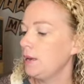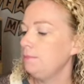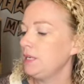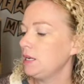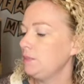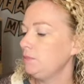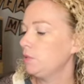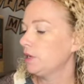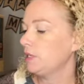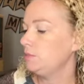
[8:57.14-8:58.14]
becoming
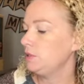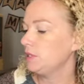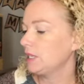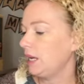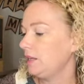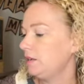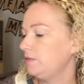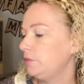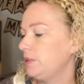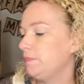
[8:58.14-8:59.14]
more
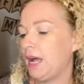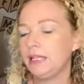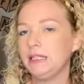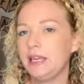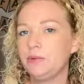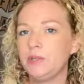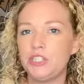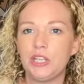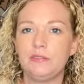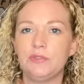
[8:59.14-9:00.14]
communicative with body
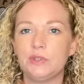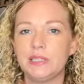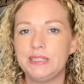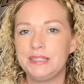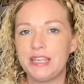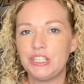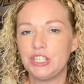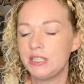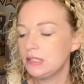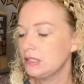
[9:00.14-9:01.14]
language and
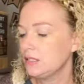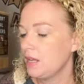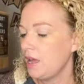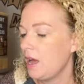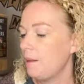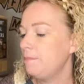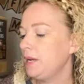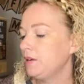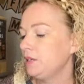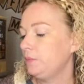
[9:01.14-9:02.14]
vocalizations,
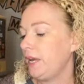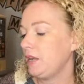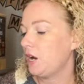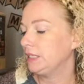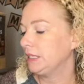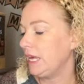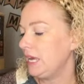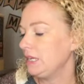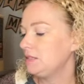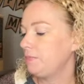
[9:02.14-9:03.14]
bearing weight on
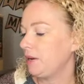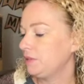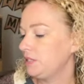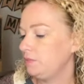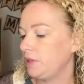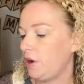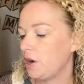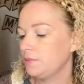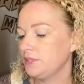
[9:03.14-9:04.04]
legs, bouncing with arms